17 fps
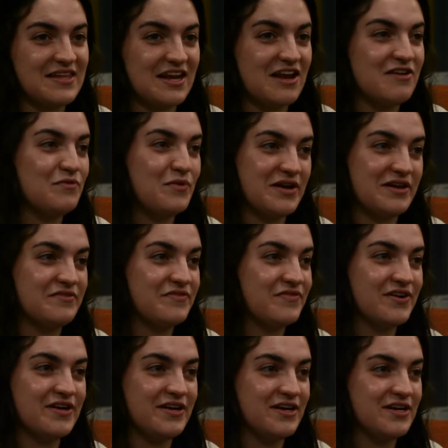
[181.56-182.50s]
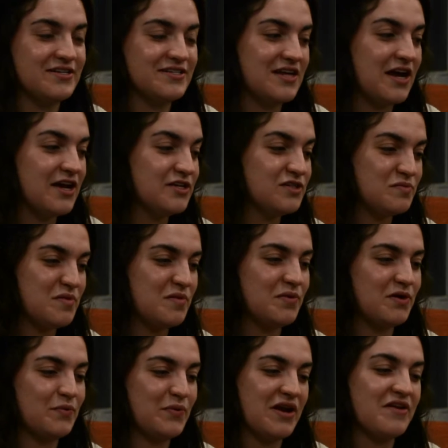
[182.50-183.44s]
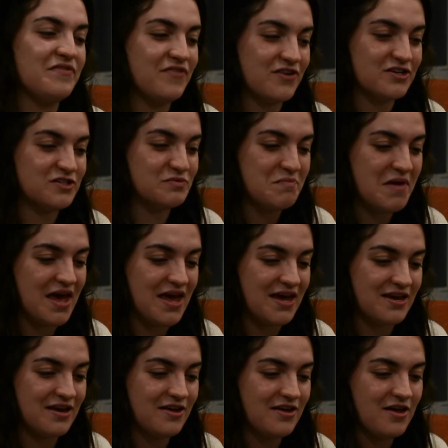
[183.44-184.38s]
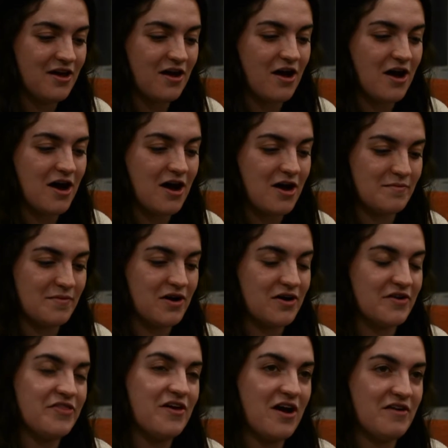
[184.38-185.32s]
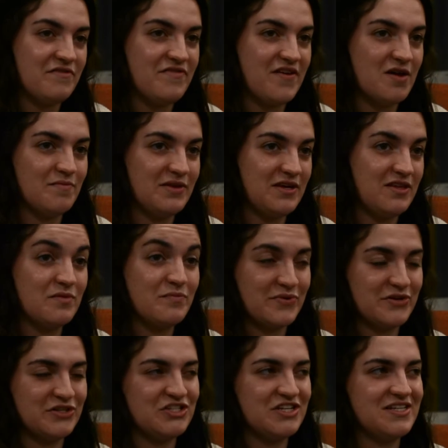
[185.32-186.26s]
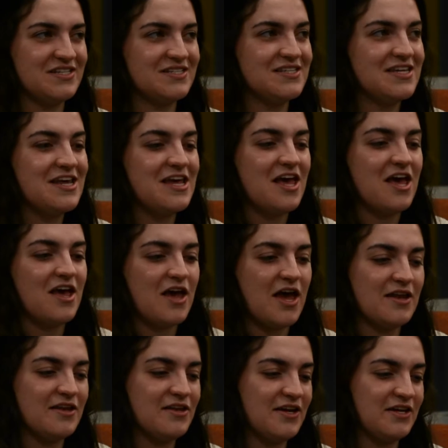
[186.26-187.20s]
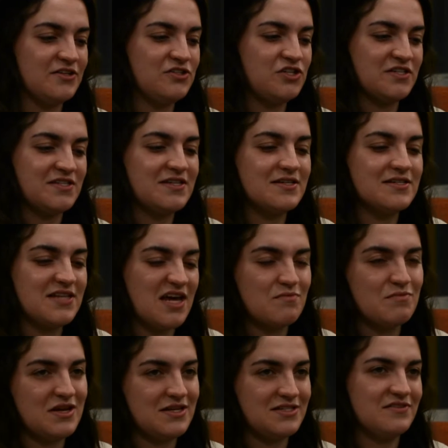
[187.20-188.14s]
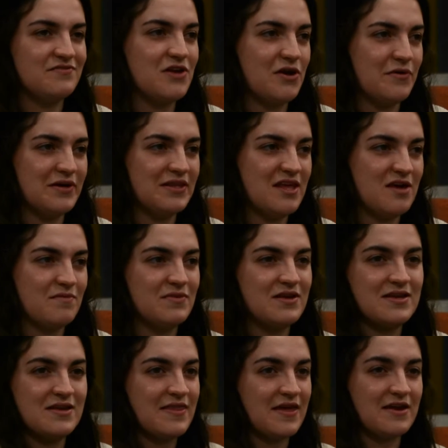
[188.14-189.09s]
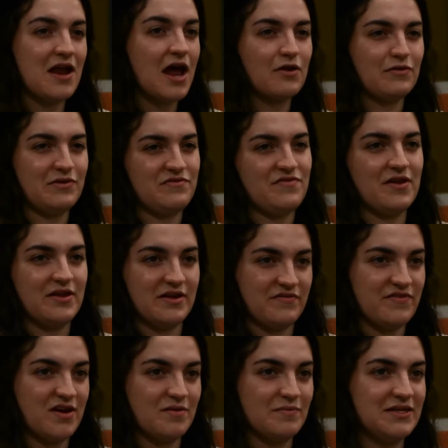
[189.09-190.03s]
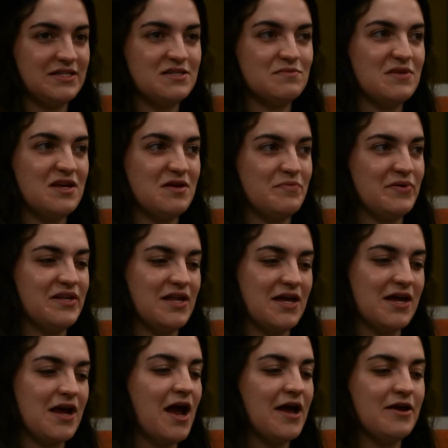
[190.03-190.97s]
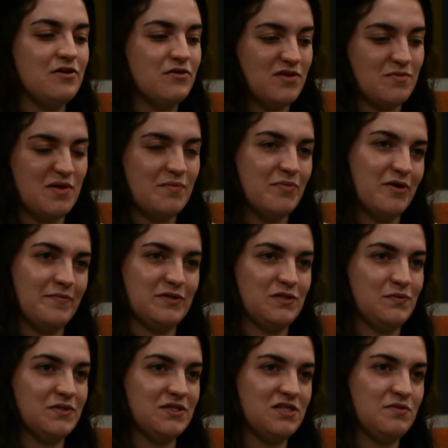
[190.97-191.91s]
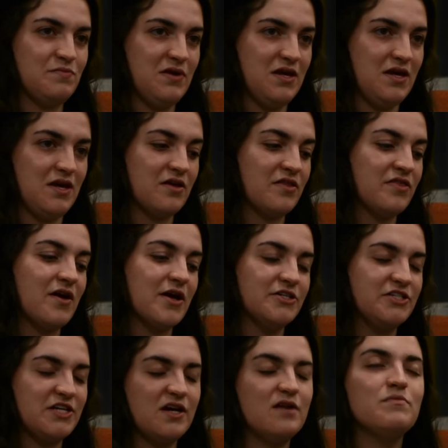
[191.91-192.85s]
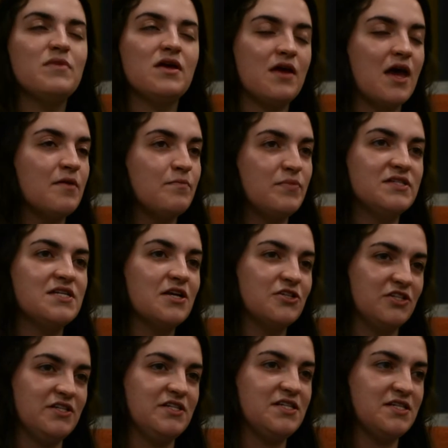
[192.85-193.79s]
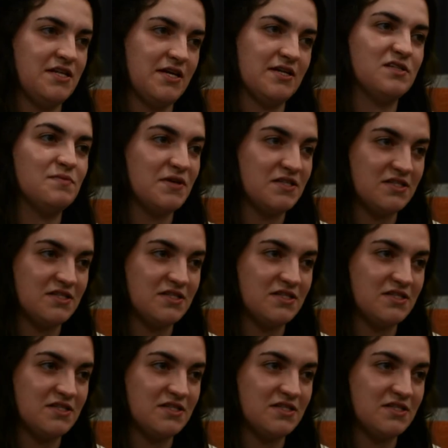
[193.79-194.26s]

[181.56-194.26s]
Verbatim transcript: that I've wanted for years. I just remember when I first met um, our Thon family, the Bushes, and like just in 10 minutes of knowing them and they not only felt like family to me but like i knew that my purpose was to be a thon chair and, potentially to dance my